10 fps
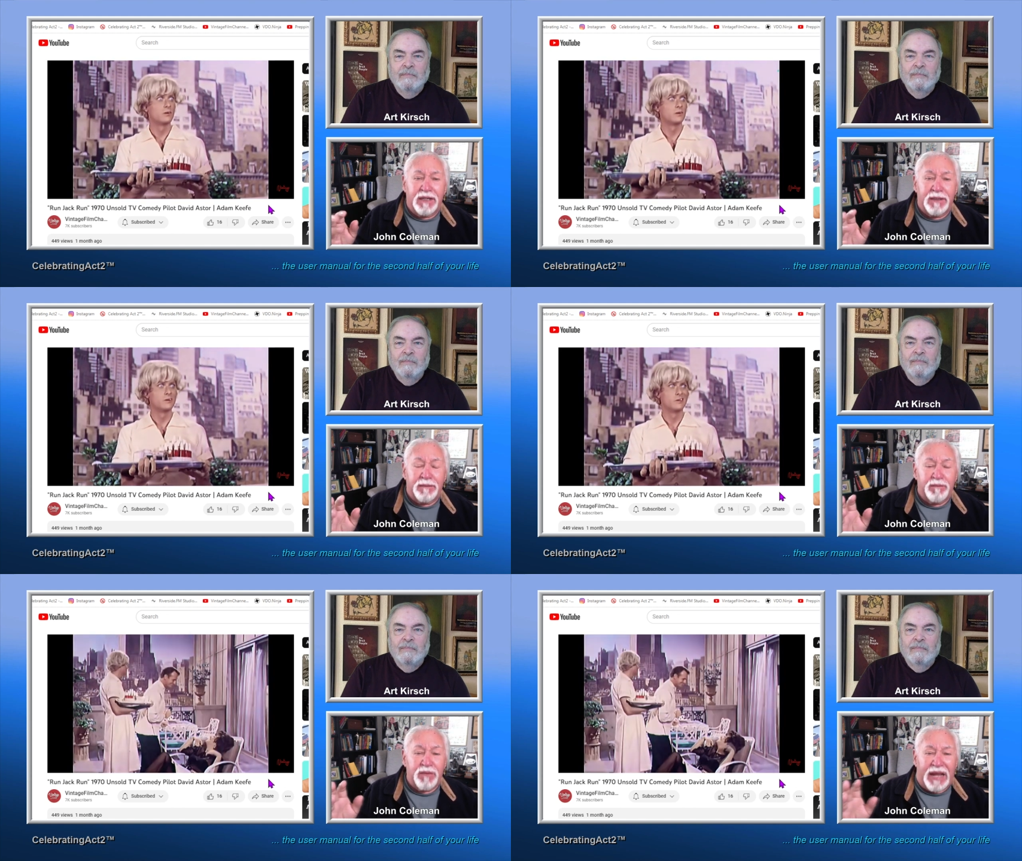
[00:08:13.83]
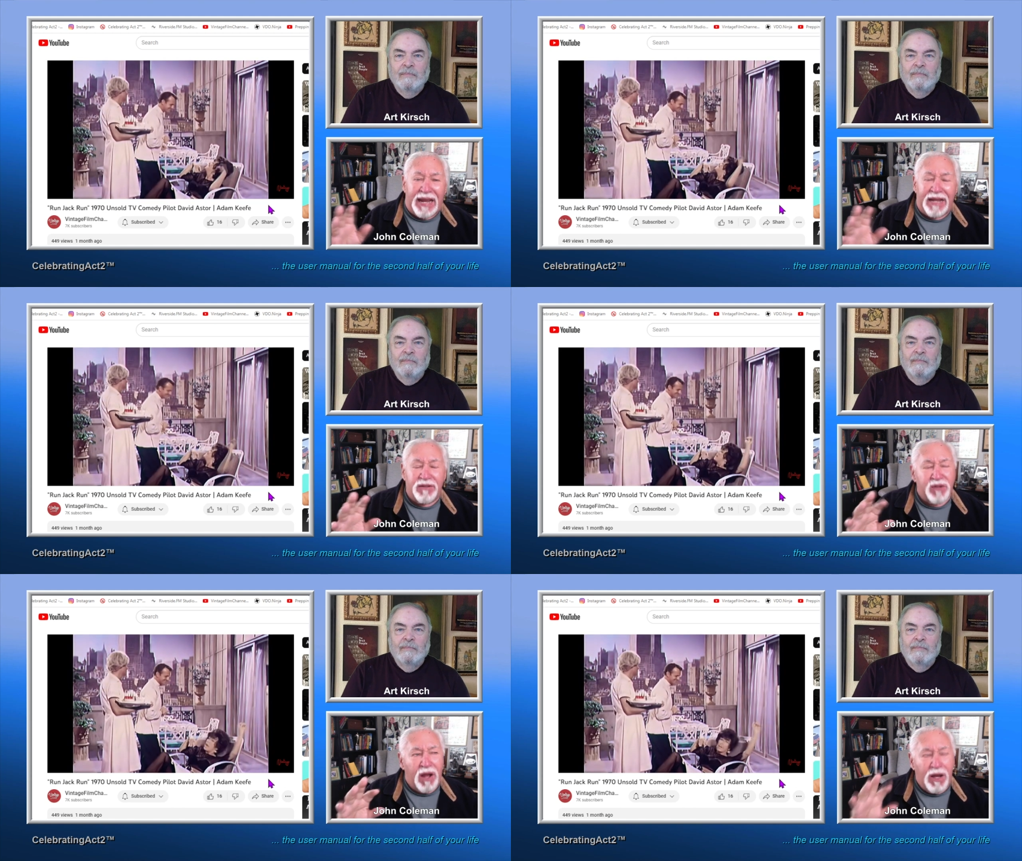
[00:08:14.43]
Speaker 1: um,
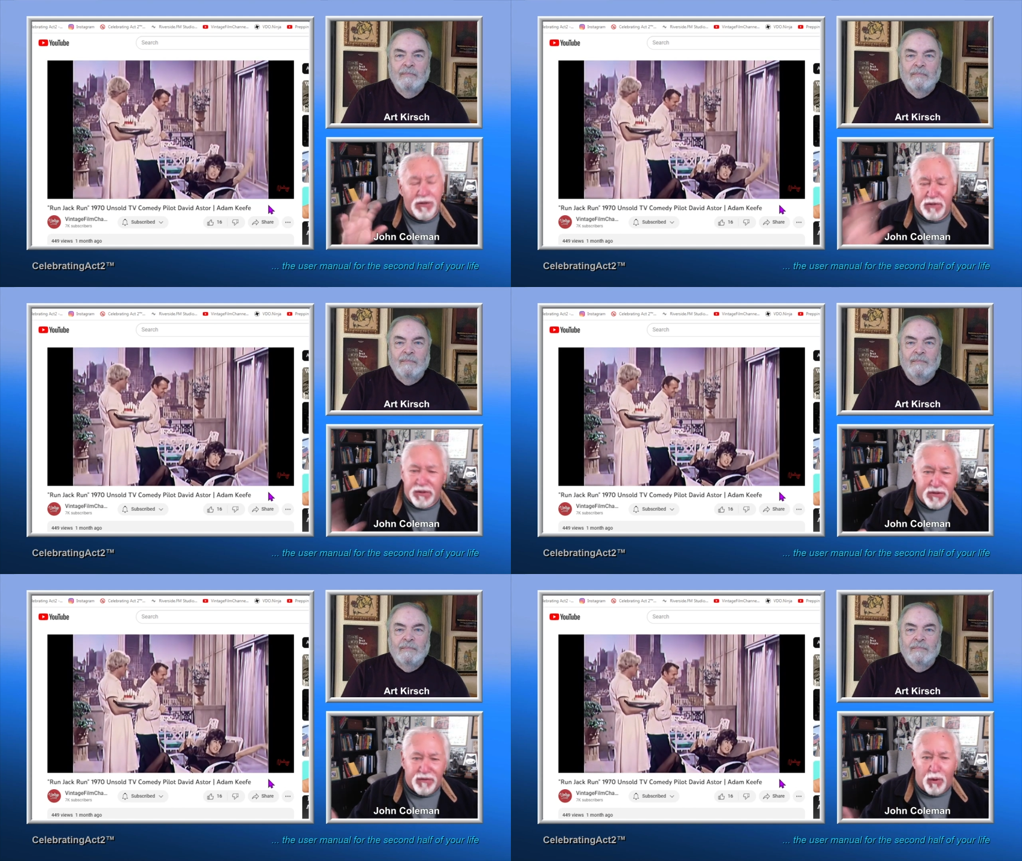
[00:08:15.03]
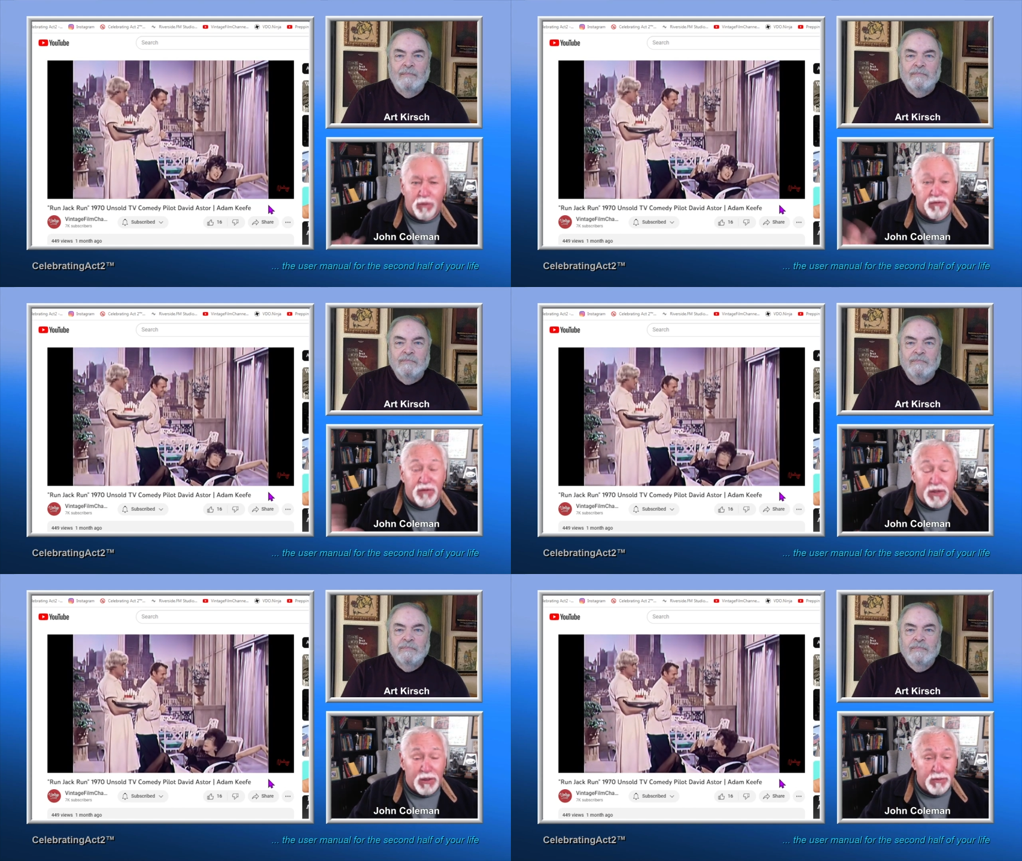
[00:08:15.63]
has hundreds of
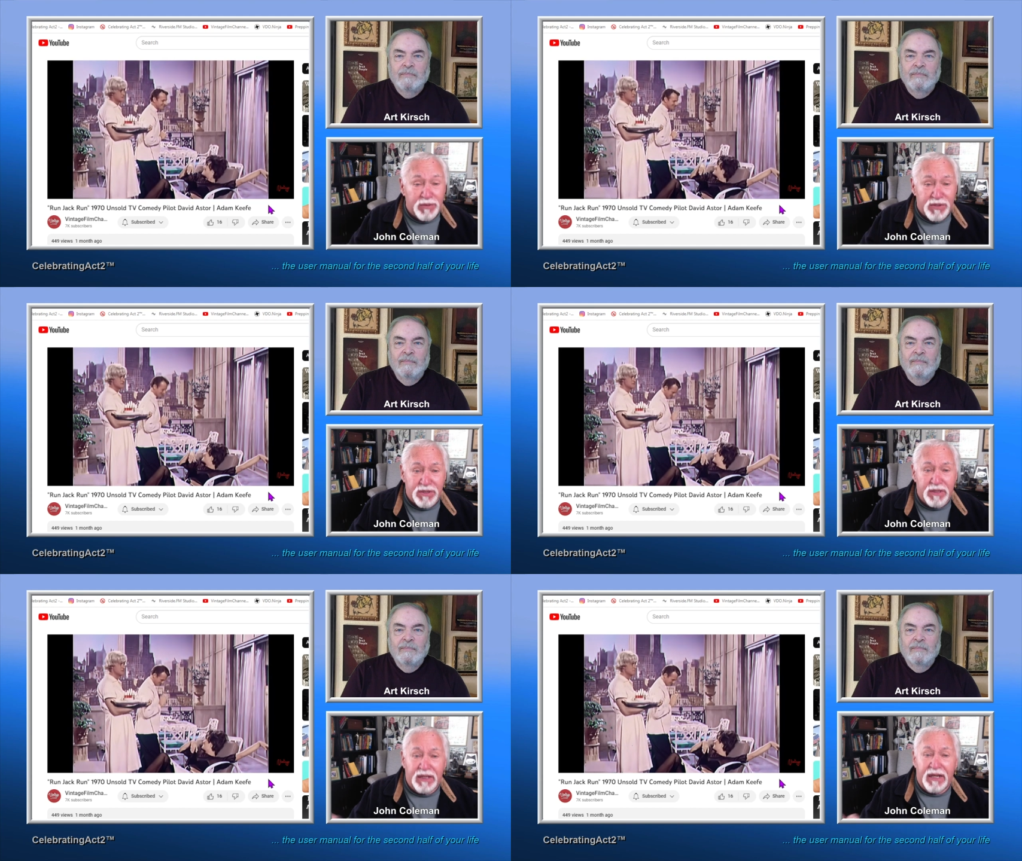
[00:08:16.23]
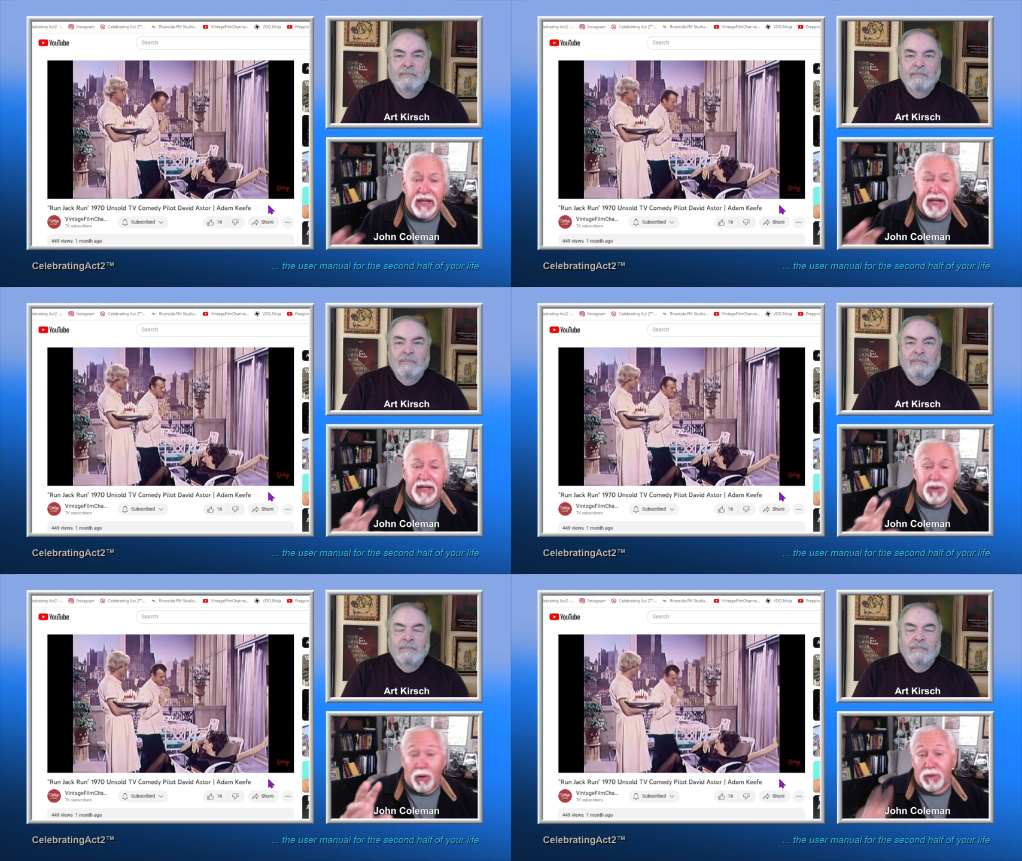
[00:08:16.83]
old films
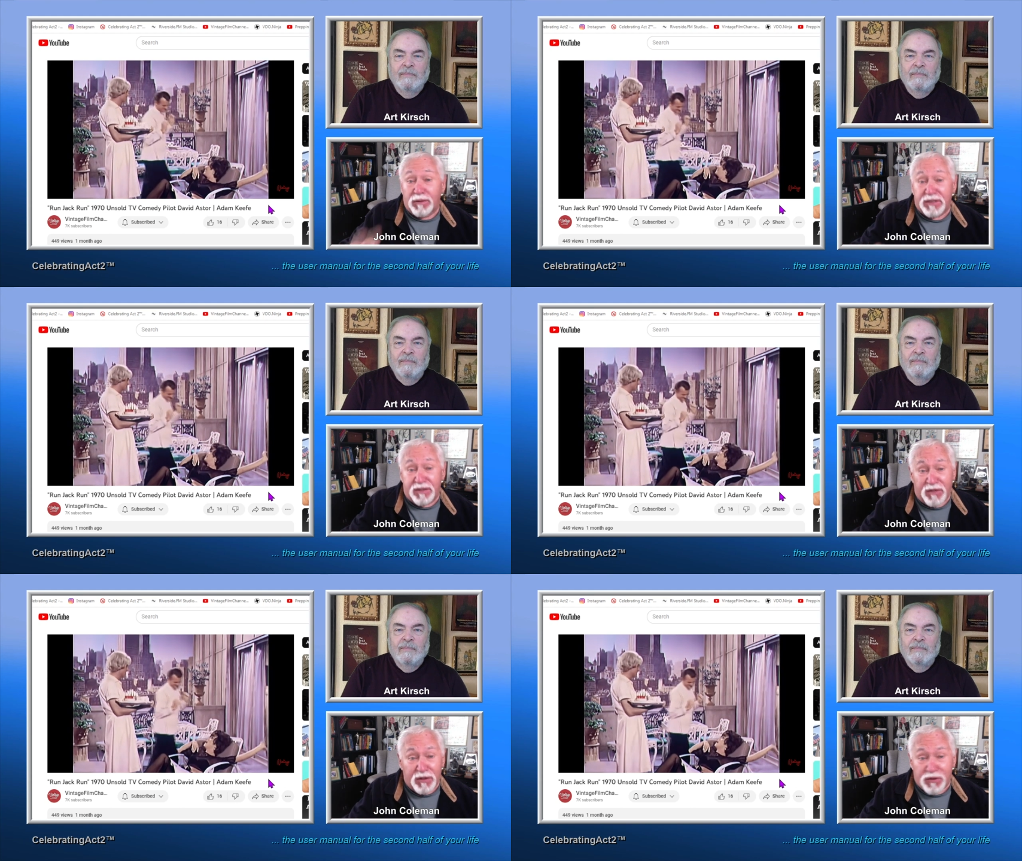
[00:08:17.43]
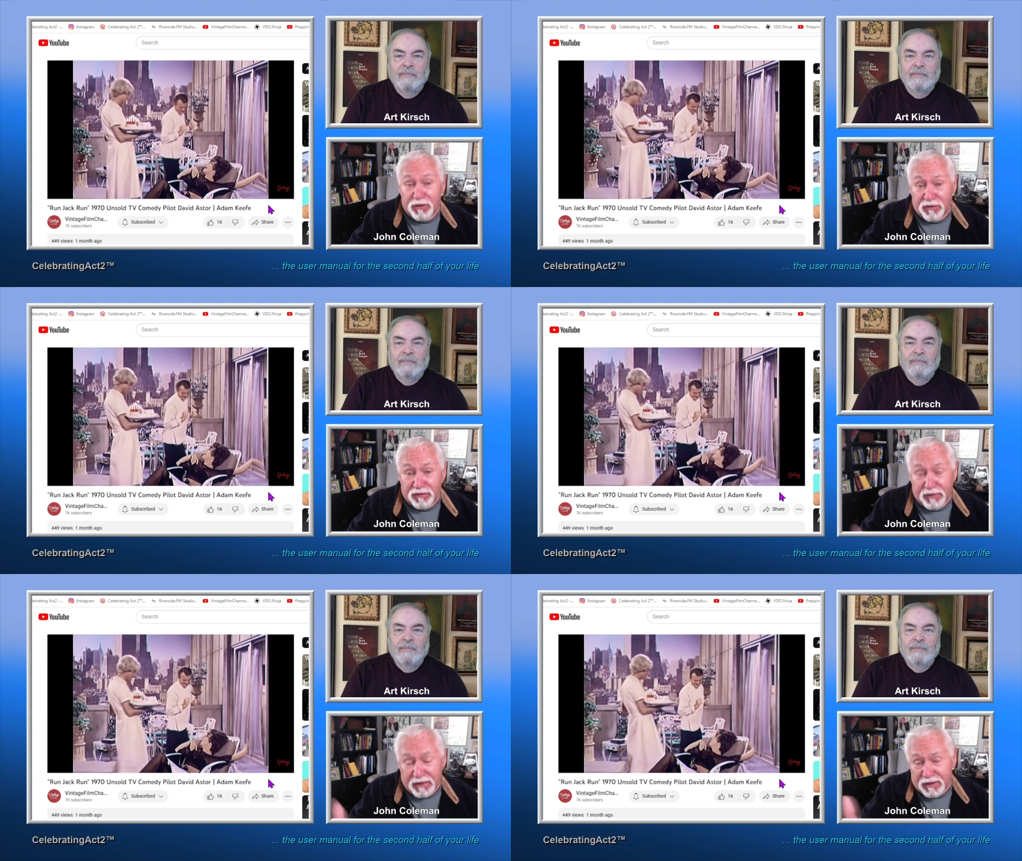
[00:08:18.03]
and old TV
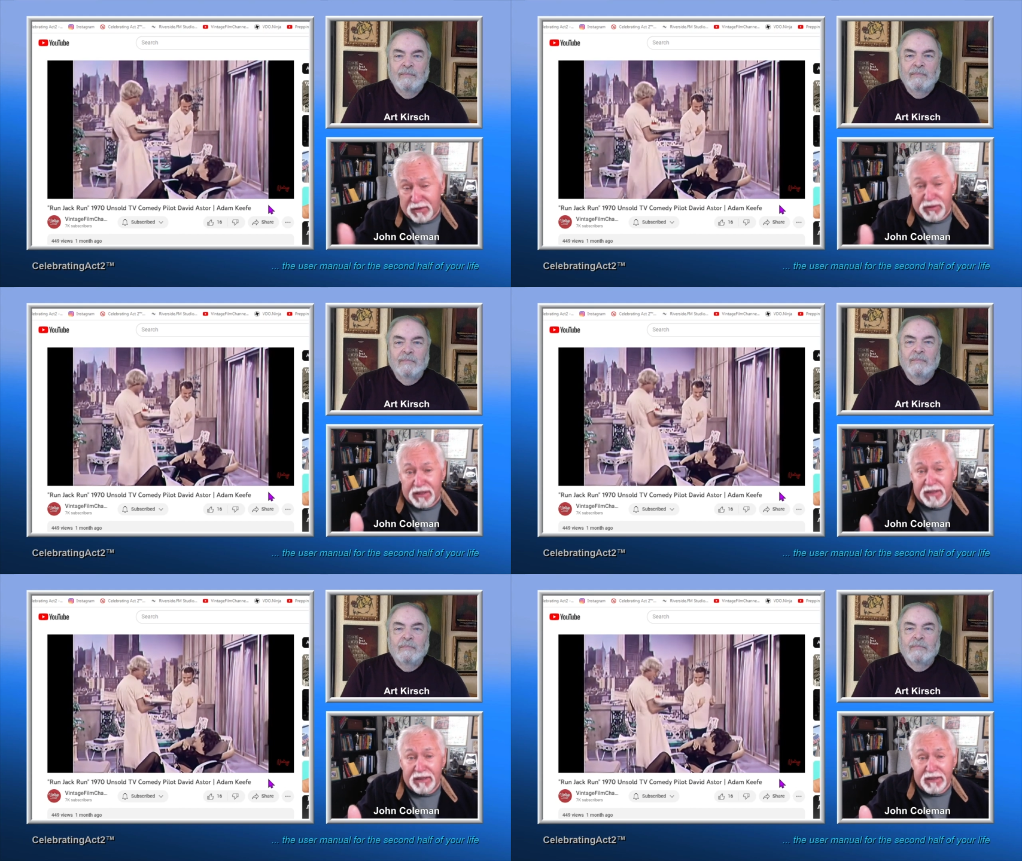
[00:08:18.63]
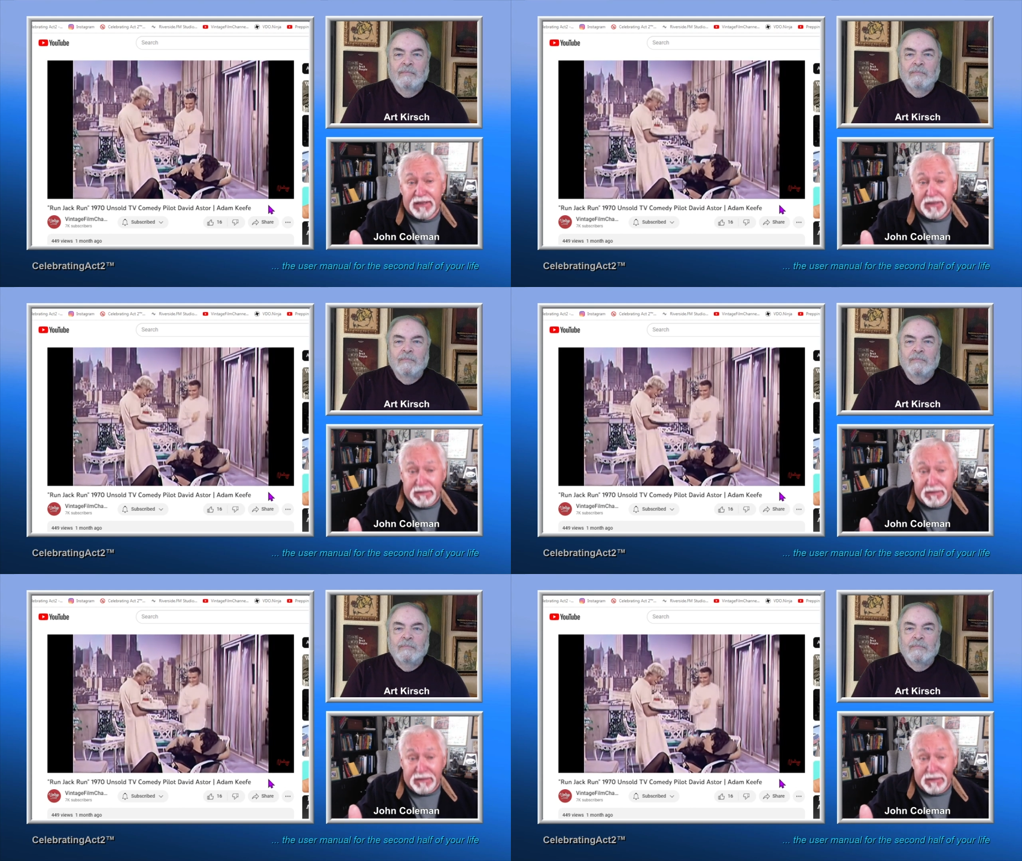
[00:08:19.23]
shows, including